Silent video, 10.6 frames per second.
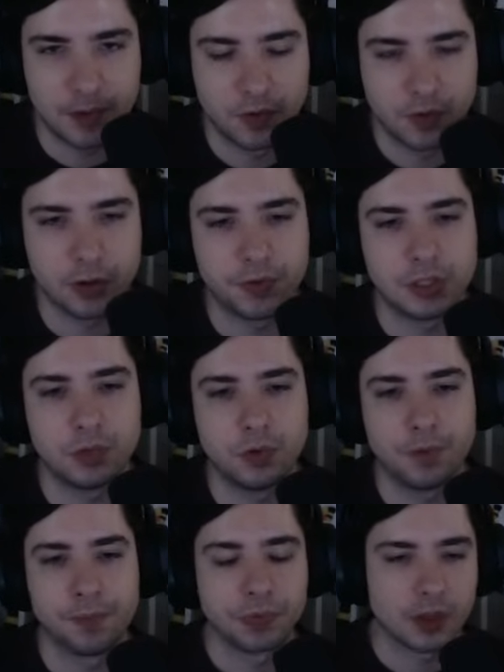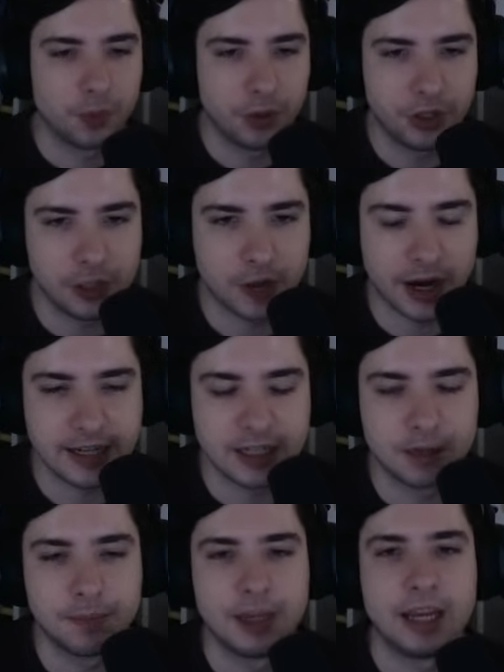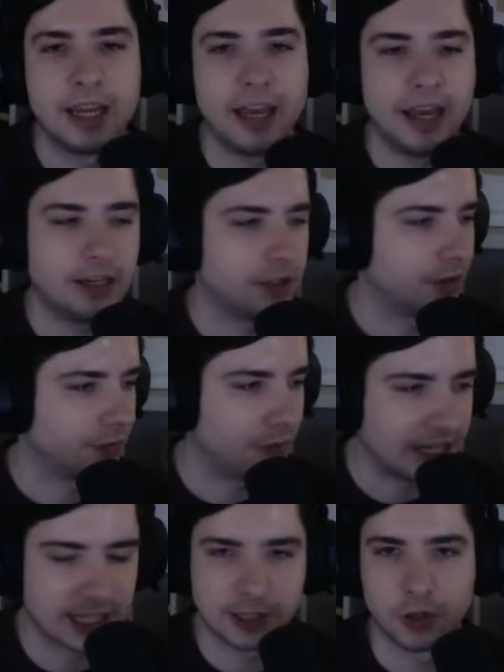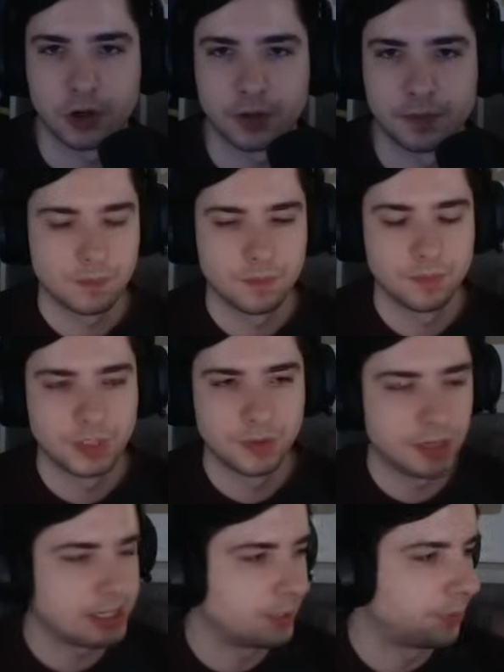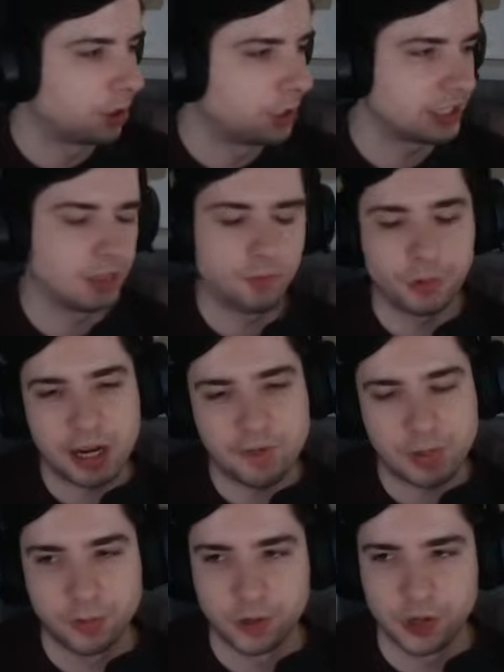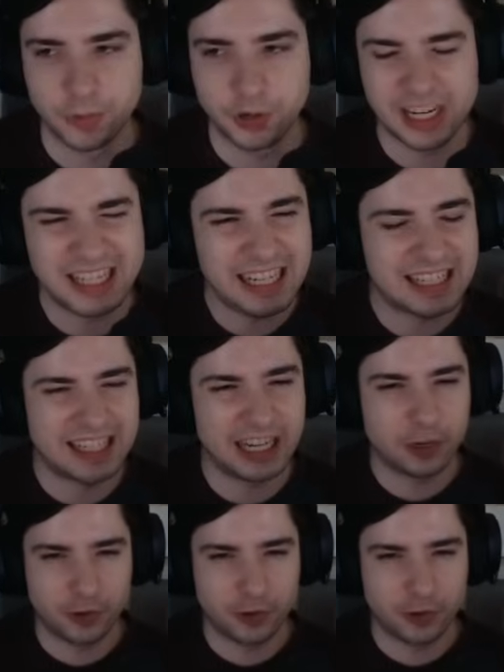one of the two, within your item, and Razor Claw. So what is important for every Pokemon? It needs still good